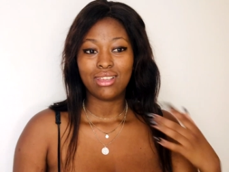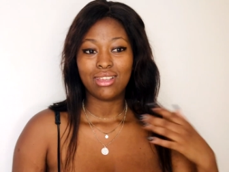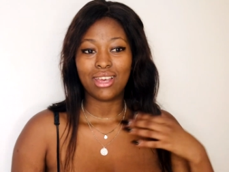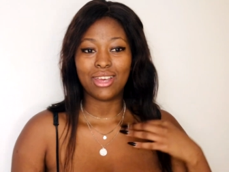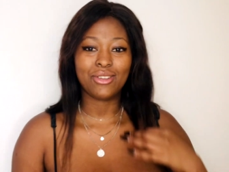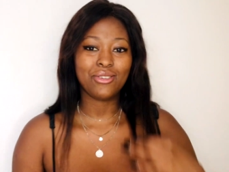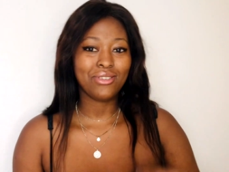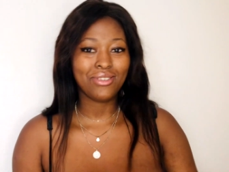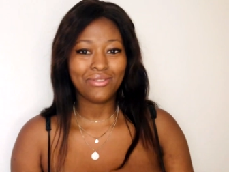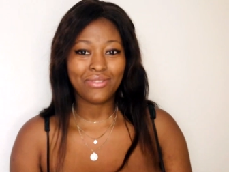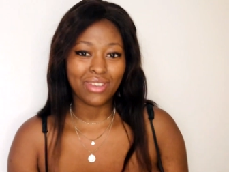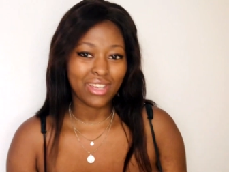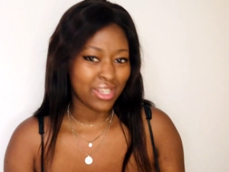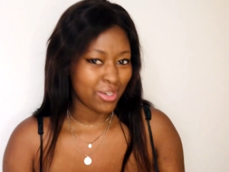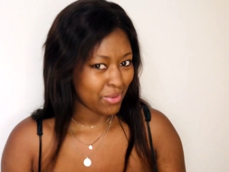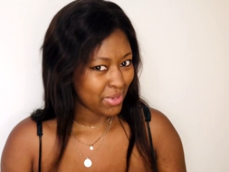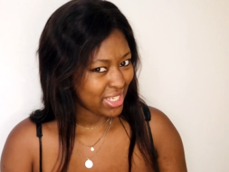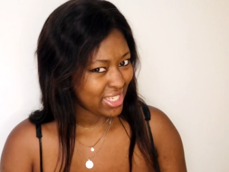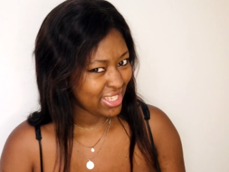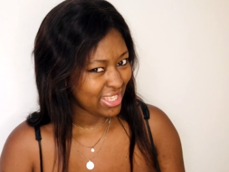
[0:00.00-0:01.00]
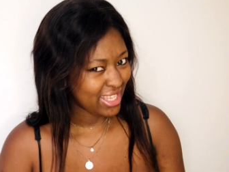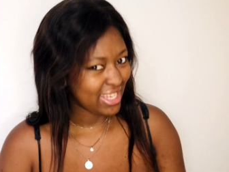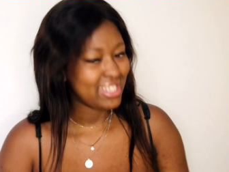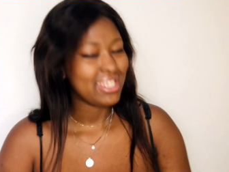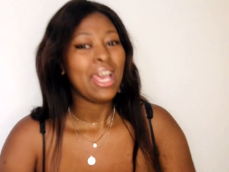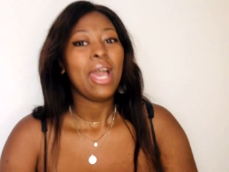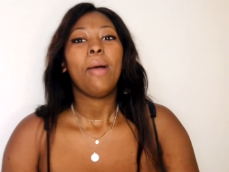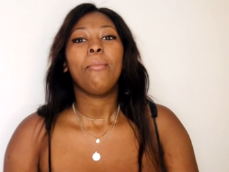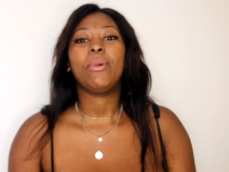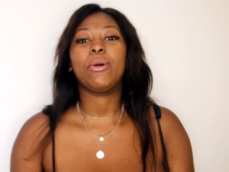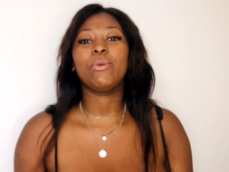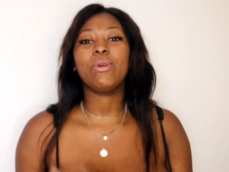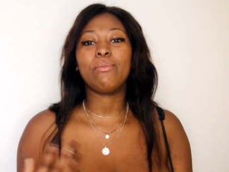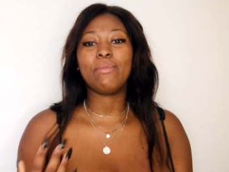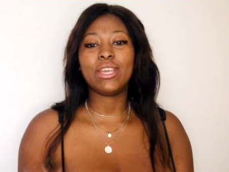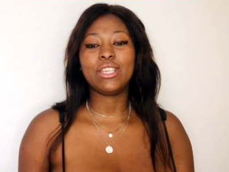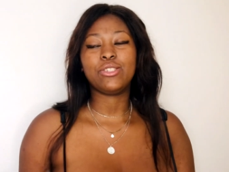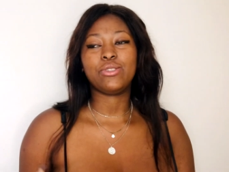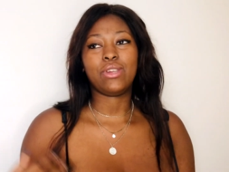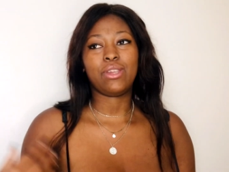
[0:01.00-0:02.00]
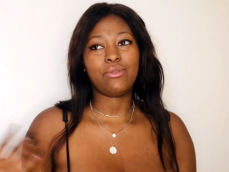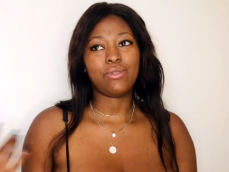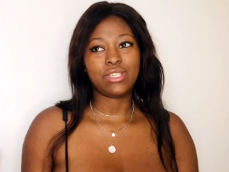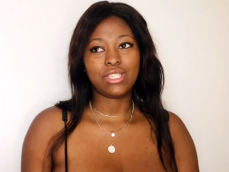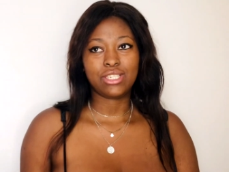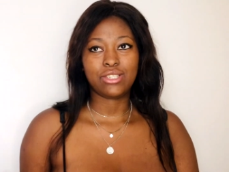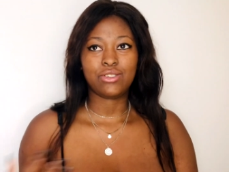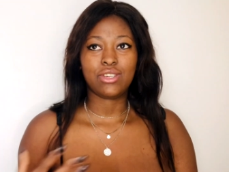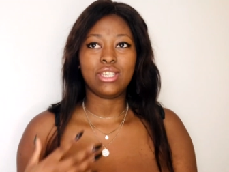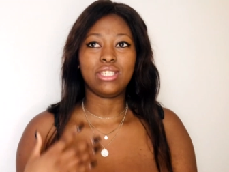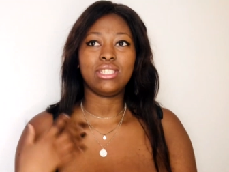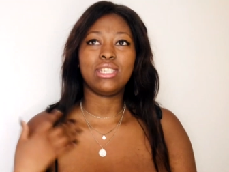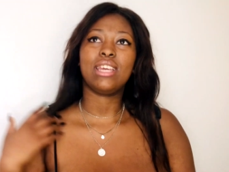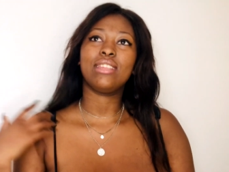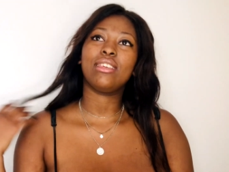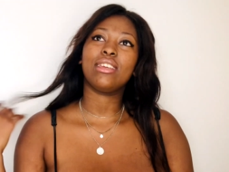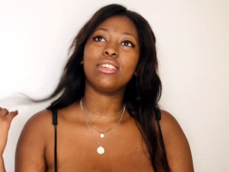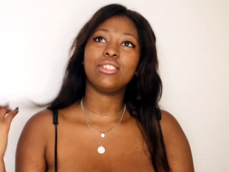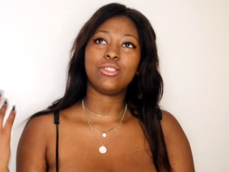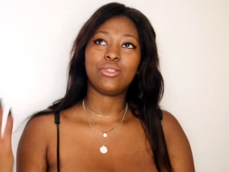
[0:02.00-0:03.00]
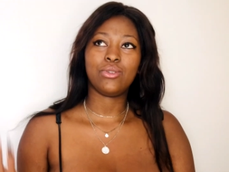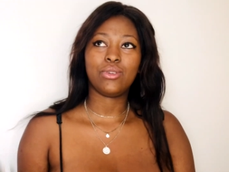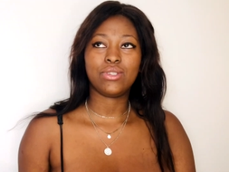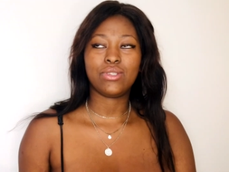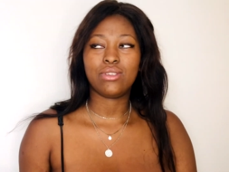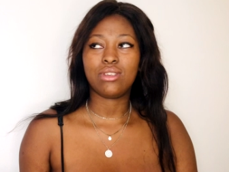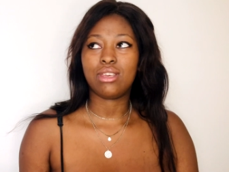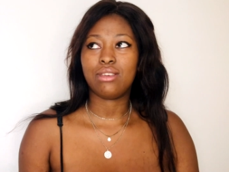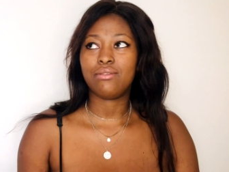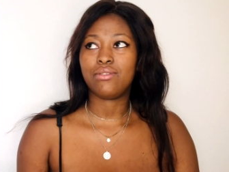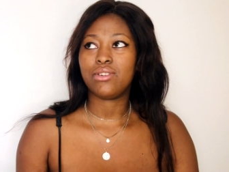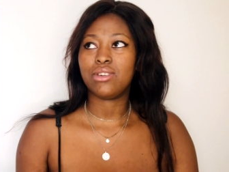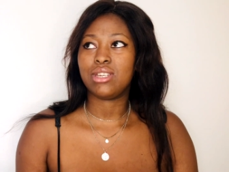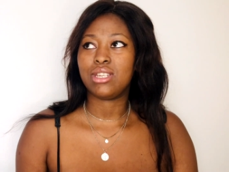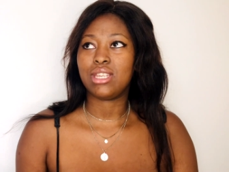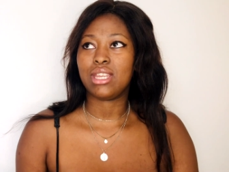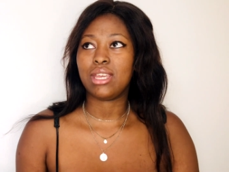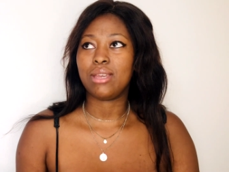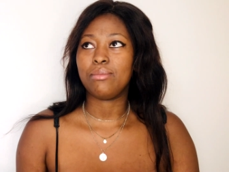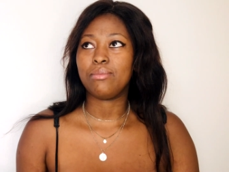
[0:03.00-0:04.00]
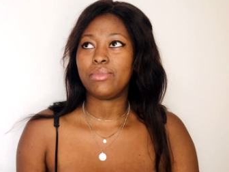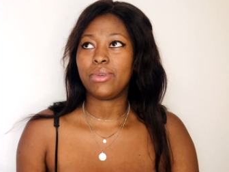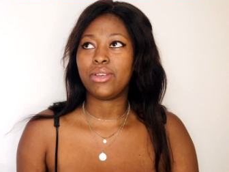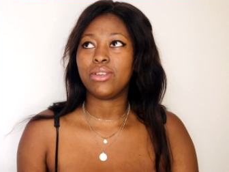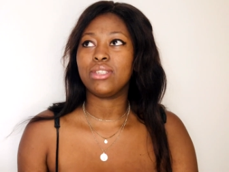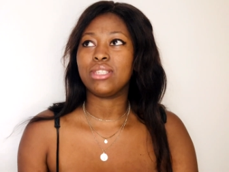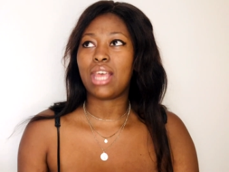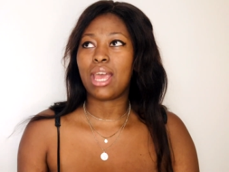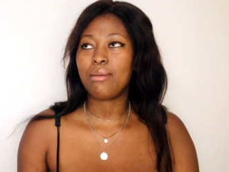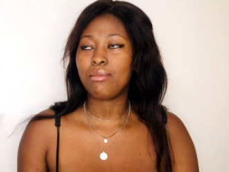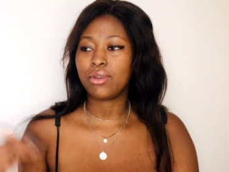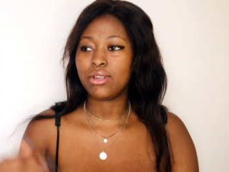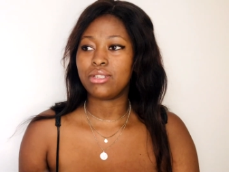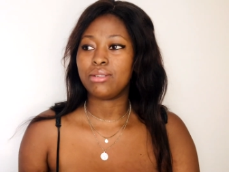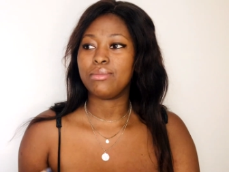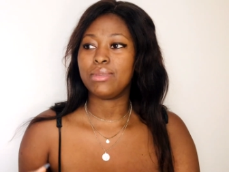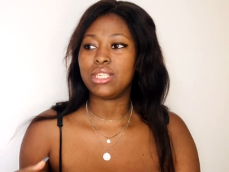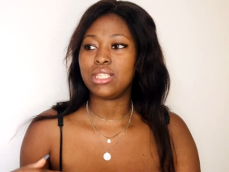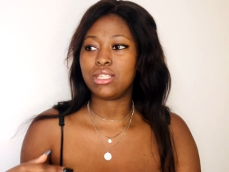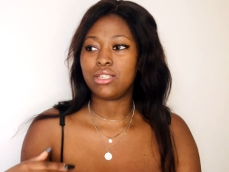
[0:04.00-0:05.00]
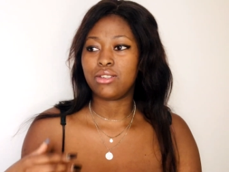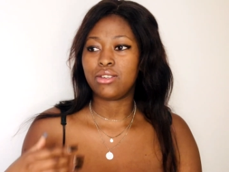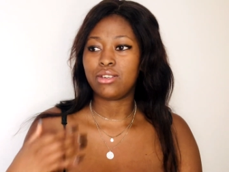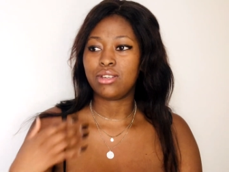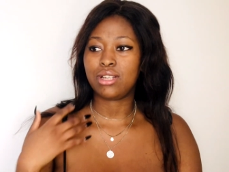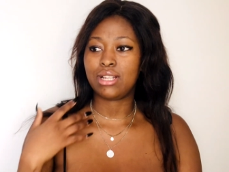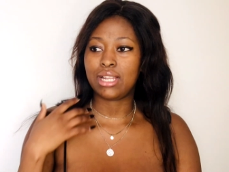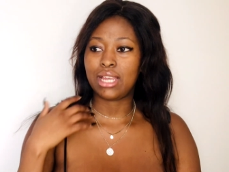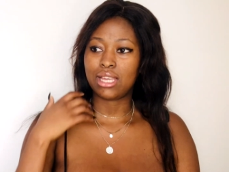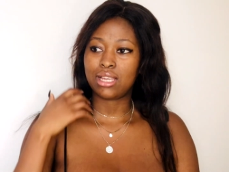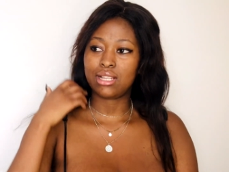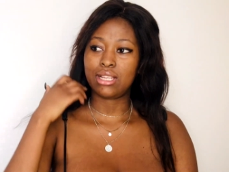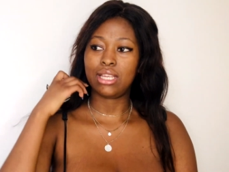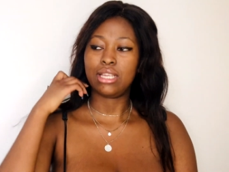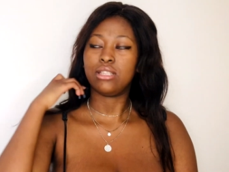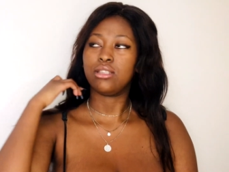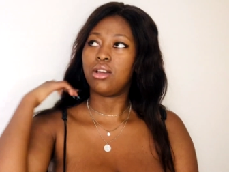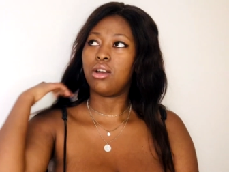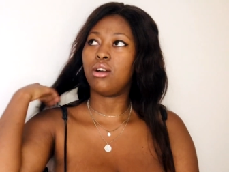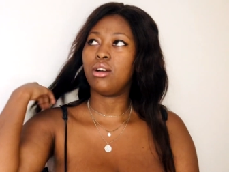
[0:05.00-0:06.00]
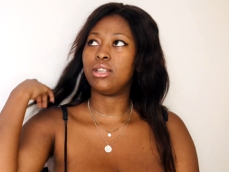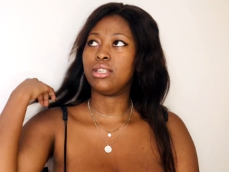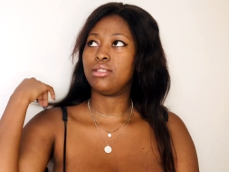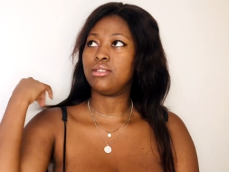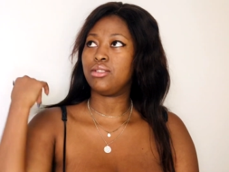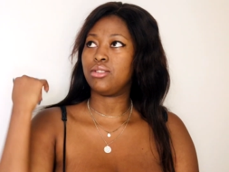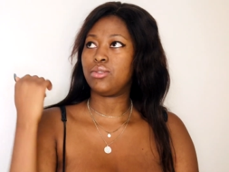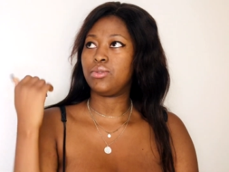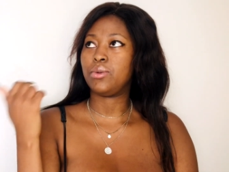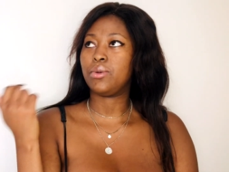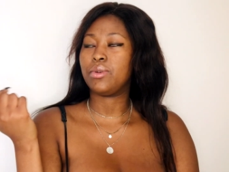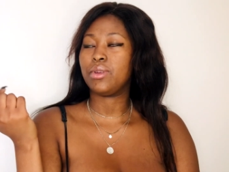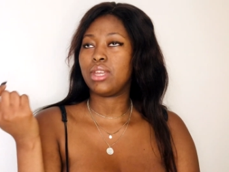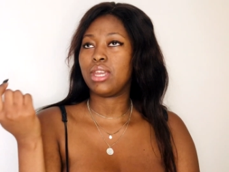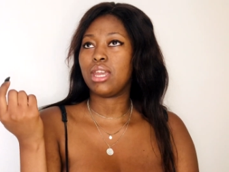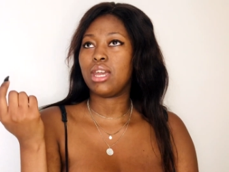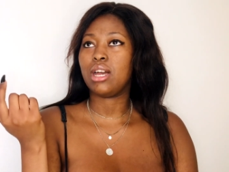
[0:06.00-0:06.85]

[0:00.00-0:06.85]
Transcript: I don't know if you're gonna watch this, but we met during registration. I think I should also give her a name because I'm gonna mention her like later on in the story.